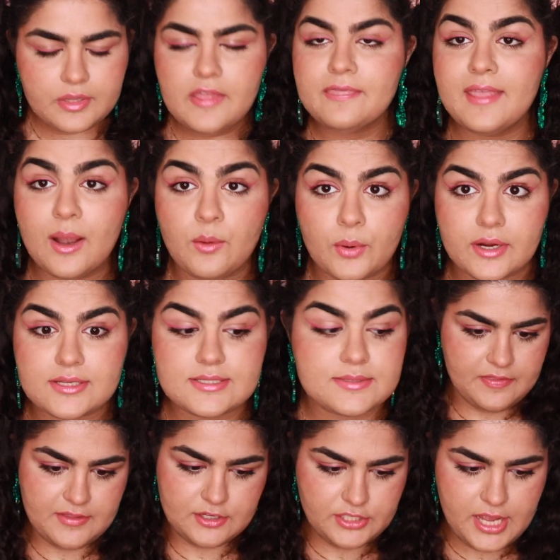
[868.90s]
that works.
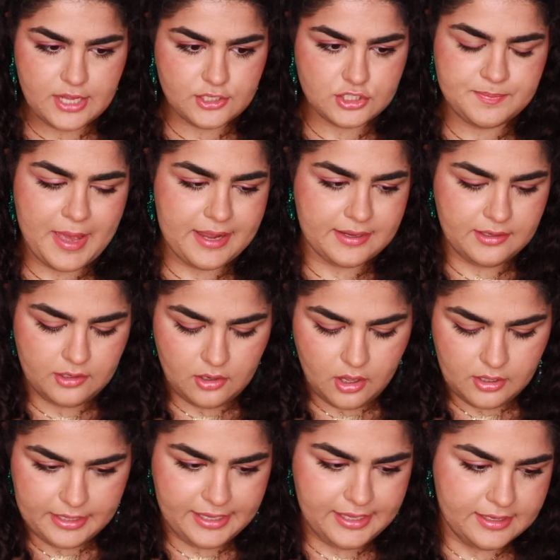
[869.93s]
And then yeah, just packing it
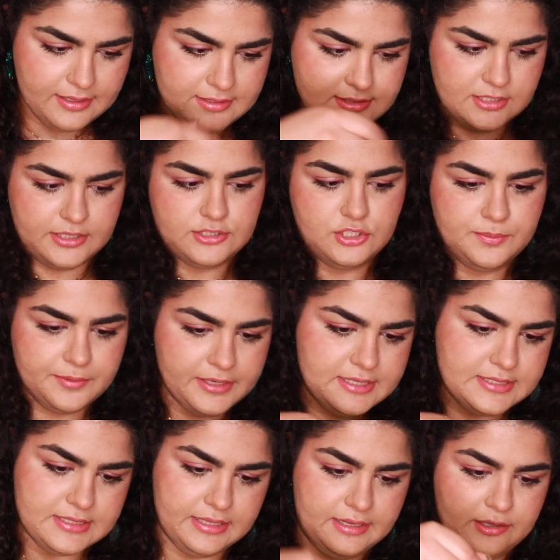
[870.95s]
all in is like super
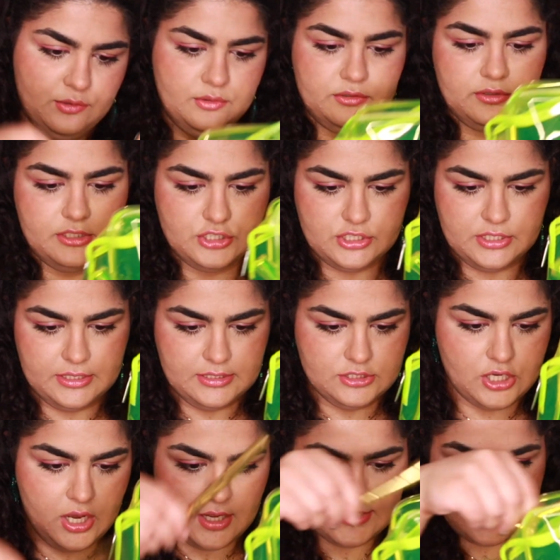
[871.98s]
easy. Like you literally just like
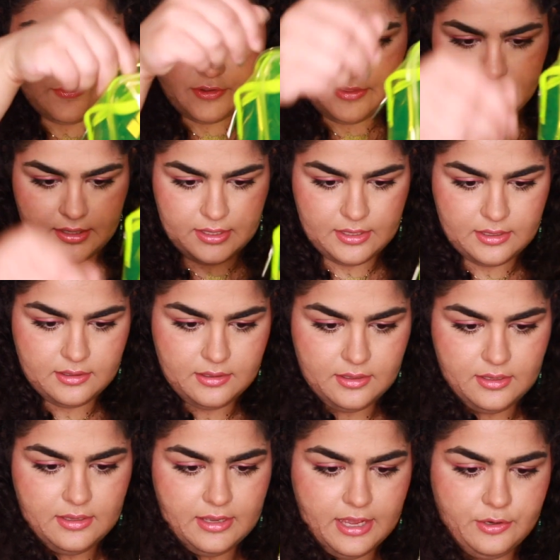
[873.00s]
toss everything in
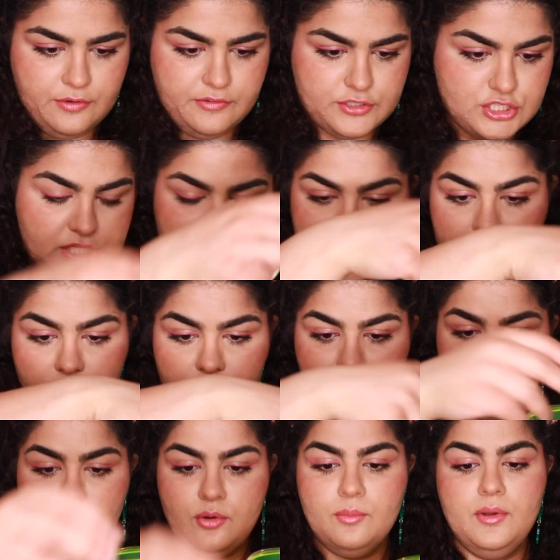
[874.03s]
and you have a shit ton of
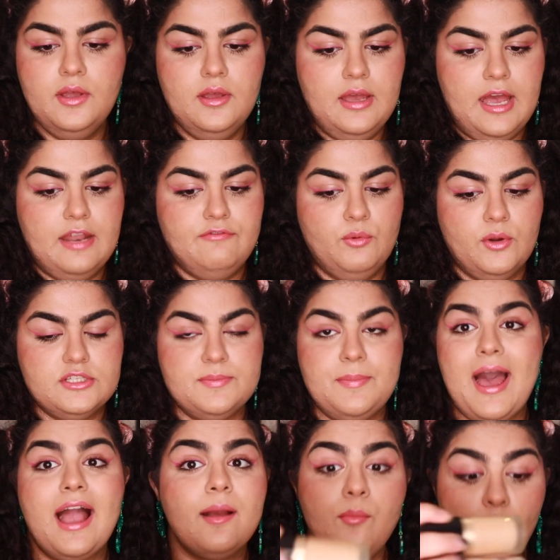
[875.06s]
room. And if you want to
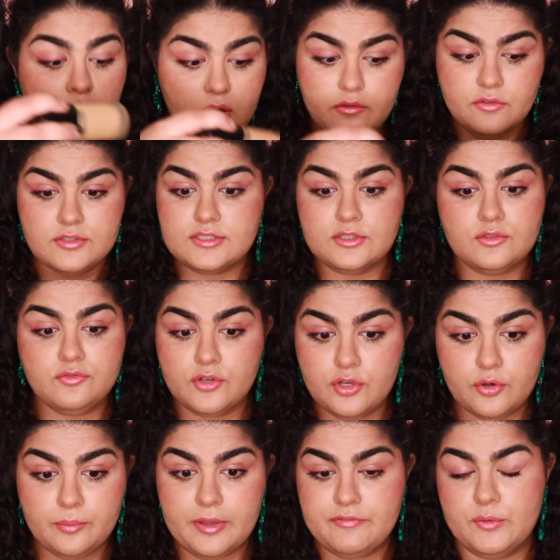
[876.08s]
pack more, there's still
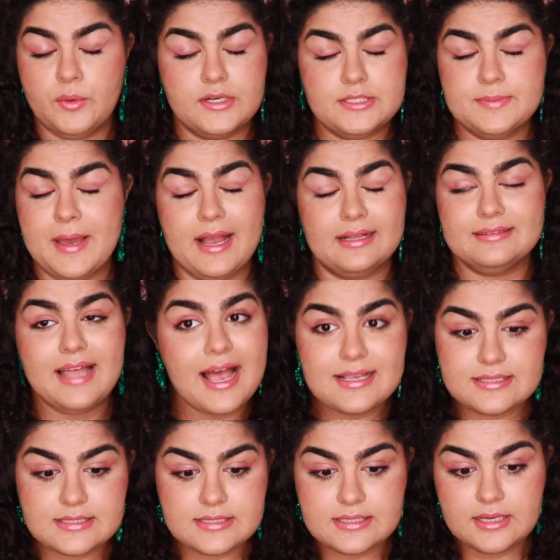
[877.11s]
room. If you want to pack
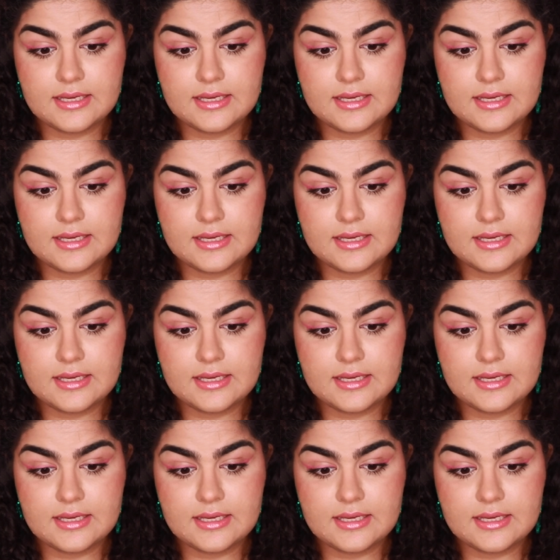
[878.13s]
less,